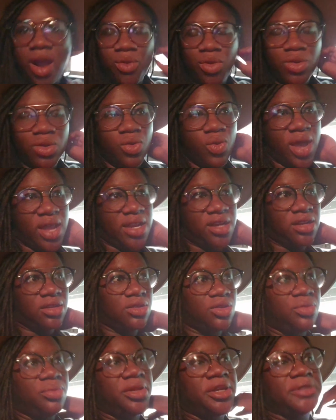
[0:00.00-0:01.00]
We were waiting a
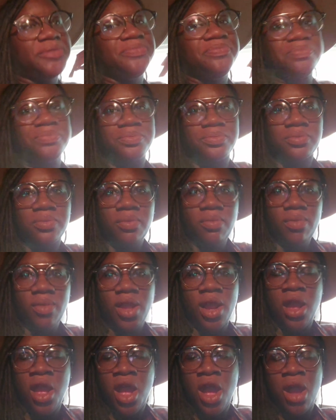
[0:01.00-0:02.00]
little bit.
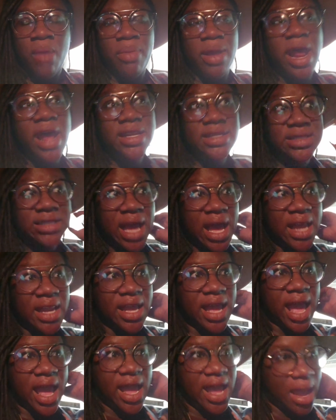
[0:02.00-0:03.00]
But I
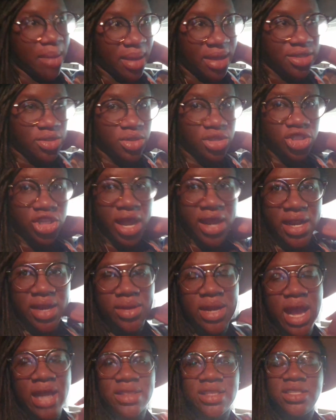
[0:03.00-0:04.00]
decided, hey, I might as well try to
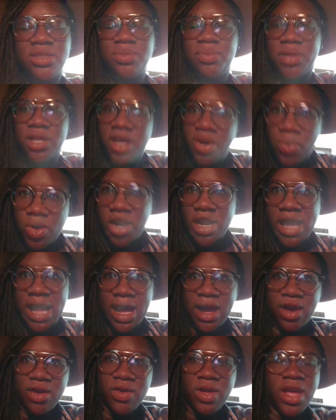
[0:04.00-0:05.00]
knock this blood work
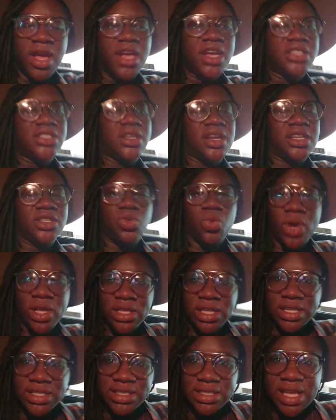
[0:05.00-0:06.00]
out. So that's one
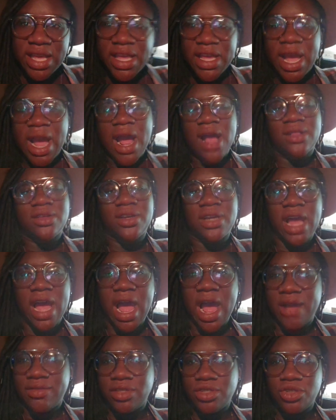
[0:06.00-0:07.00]
less thing Khyler and I
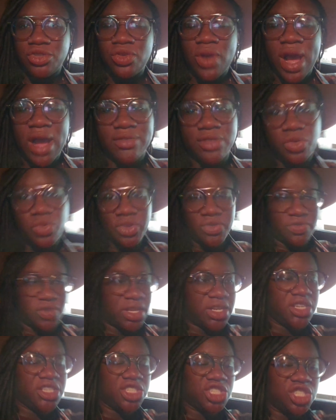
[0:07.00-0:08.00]
have to do after we
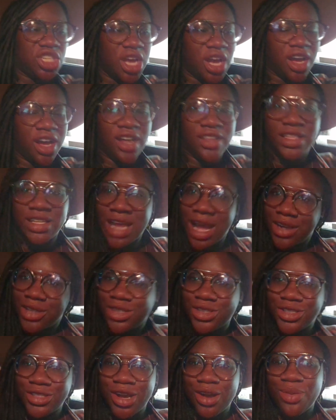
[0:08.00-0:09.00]
finish the
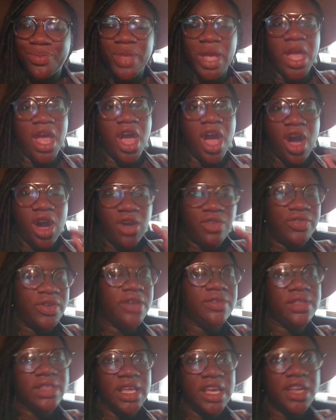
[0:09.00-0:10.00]
doctor. So hopefully
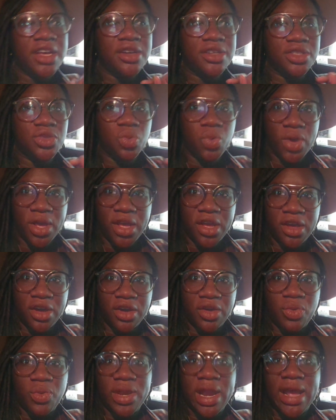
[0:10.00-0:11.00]
everything goes
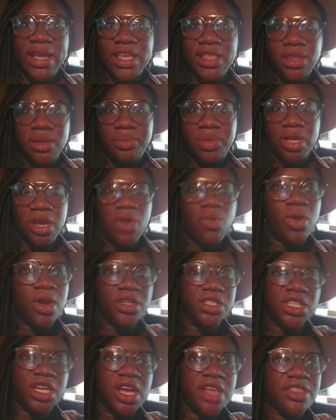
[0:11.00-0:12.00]
well. When I get the blood
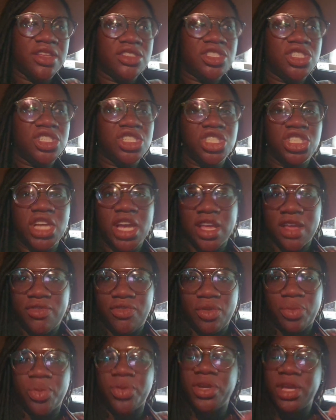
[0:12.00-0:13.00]
work done, they're just checking
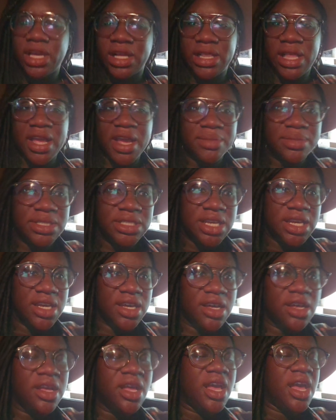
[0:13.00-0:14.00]
for
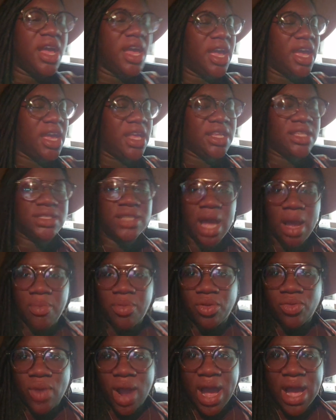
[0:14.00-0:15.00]
preeclampsia, any type
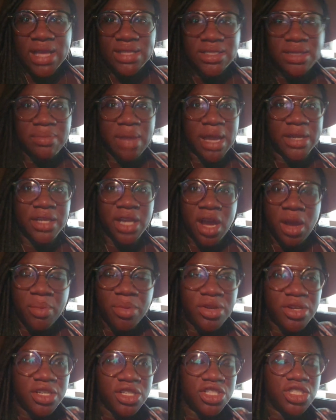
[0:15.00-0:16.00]
of rise in my
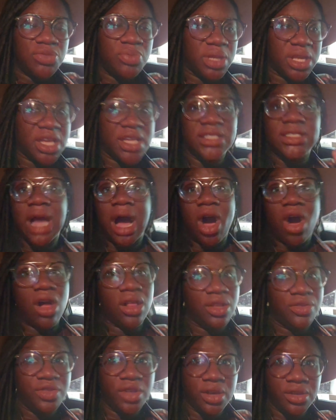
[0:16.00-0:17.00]
numbers, because
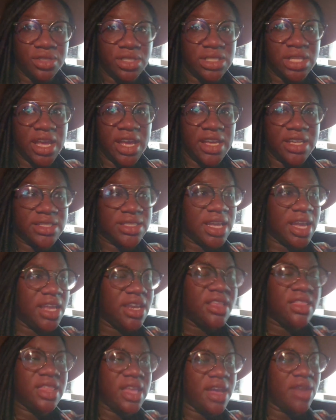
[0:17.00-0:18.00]
all of those things,
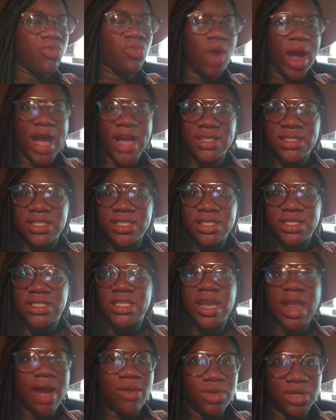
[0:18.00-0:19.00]
anything rises,
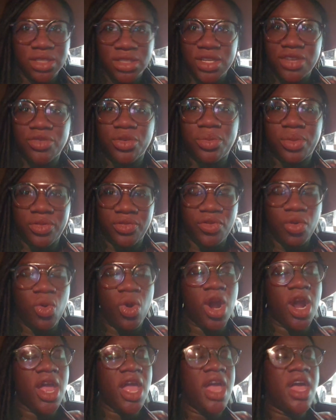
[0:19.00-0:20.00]
then I would deliver
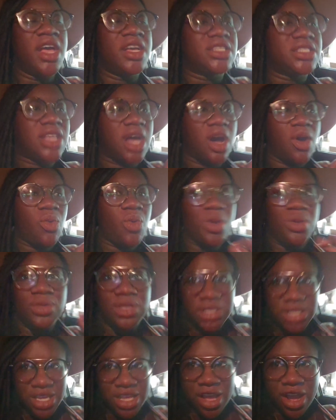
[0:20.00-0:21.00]
before. So we will
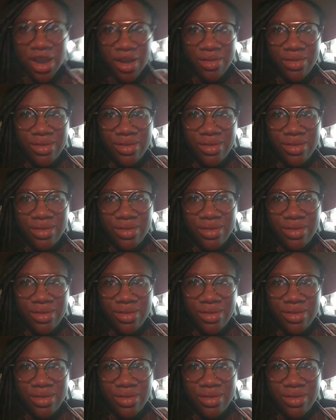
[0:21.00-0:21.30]
see, y'all.